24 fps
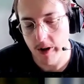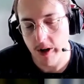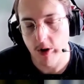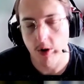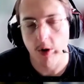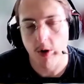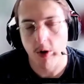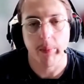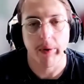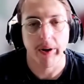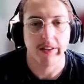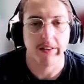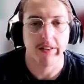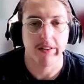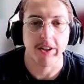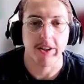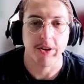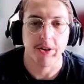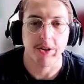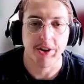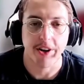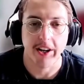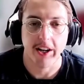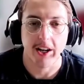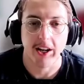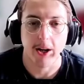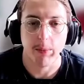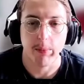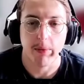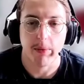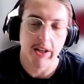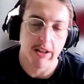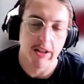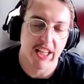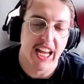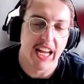combat in your game,
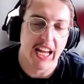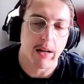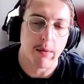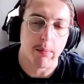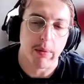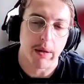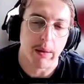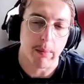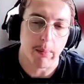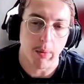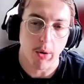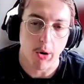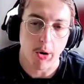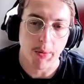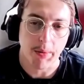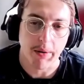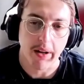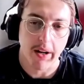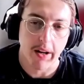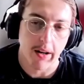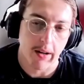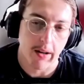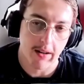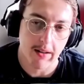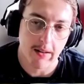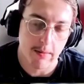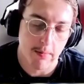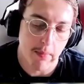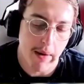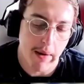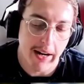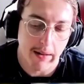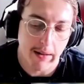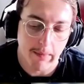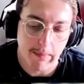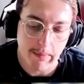it can be boring. It
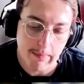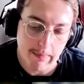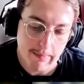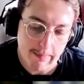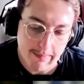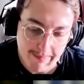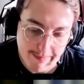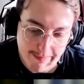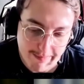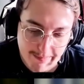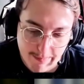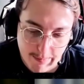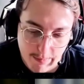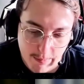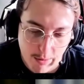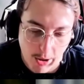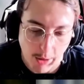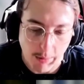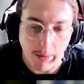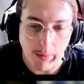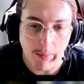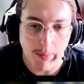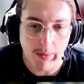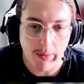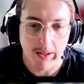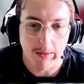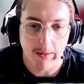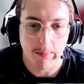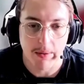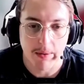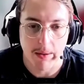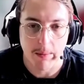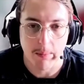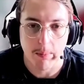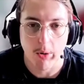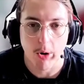might probably
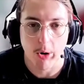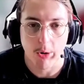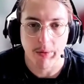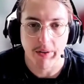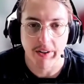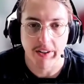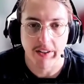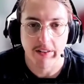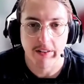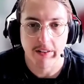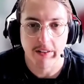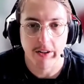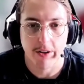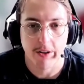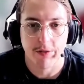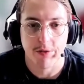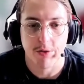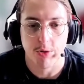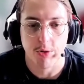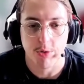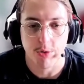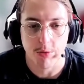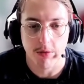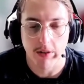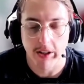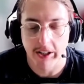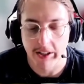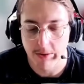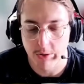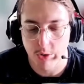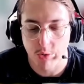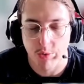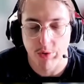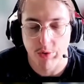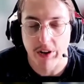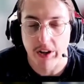be boring if you do like
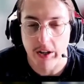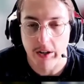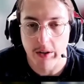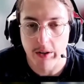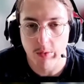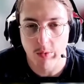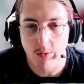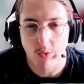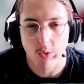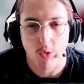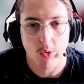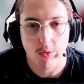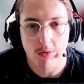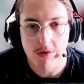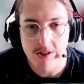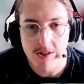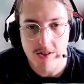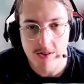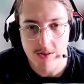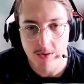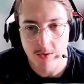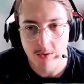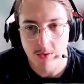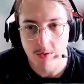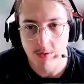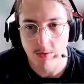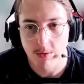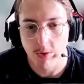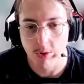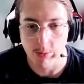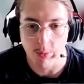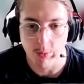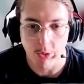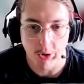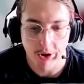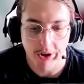3 rolls
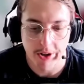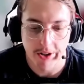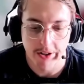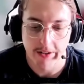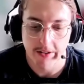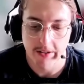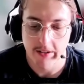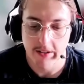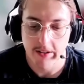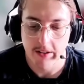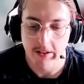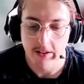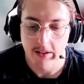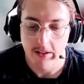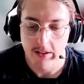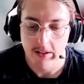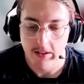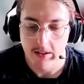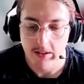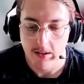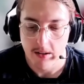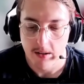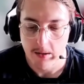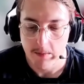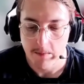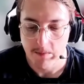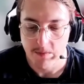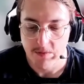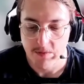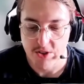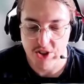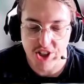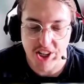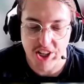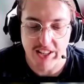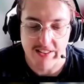or more.
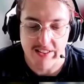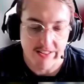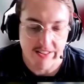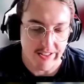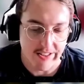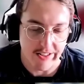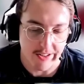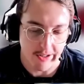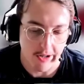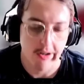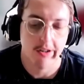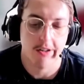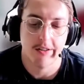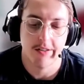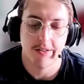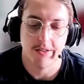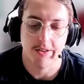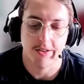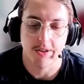Chances are,